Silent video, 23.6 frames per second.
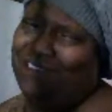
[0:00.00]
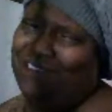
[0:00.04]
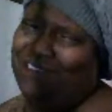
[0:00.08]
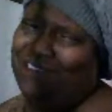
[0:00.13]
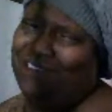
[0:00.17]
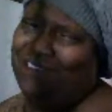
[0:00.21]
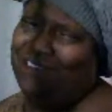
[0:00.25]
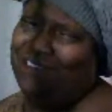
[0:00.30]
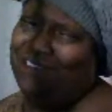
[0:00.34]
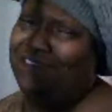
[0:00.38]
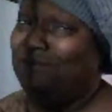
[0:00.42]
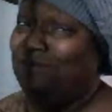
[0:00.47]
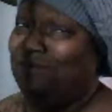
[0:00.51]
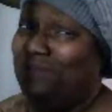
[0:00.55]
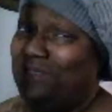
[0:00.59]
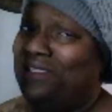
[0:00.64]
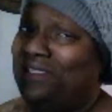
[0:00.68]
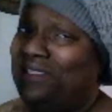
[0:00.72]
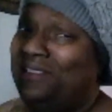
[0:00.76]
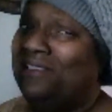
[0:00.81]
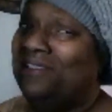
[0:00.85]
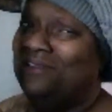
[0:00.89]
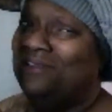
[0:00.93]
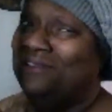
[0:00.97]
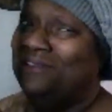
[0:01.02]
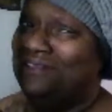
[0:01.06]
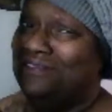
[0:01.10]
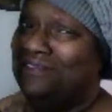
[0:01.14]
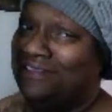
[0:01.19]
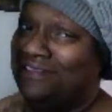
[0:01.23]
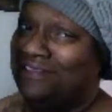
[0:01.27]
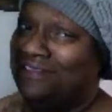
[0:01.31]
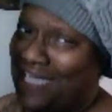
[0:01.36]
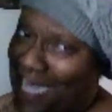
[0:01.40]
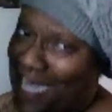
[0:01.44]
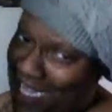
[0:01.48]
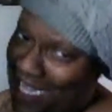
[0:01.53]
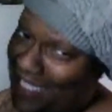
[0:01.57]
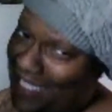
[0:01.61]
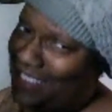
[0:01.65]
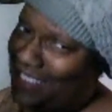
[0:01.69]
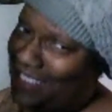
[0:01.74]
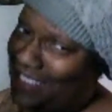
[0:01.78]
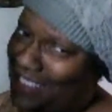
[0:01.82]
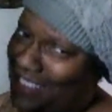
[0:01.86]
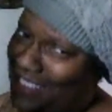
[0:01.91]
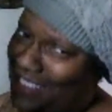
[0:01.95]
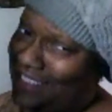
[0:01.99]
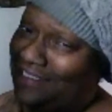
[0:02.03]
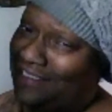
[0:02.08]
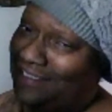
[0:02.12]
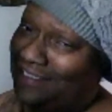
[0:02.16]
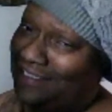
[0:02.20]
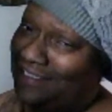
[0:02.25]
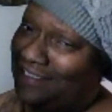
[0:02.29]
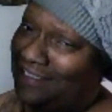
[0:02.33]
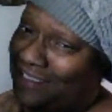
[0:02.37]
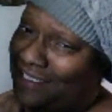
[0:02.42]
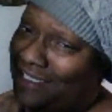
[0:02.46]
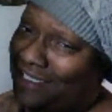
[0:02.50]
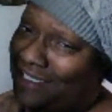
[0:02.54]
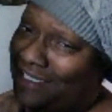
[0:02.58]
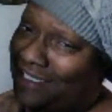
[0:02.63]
go back into the bedroom and start watching the news.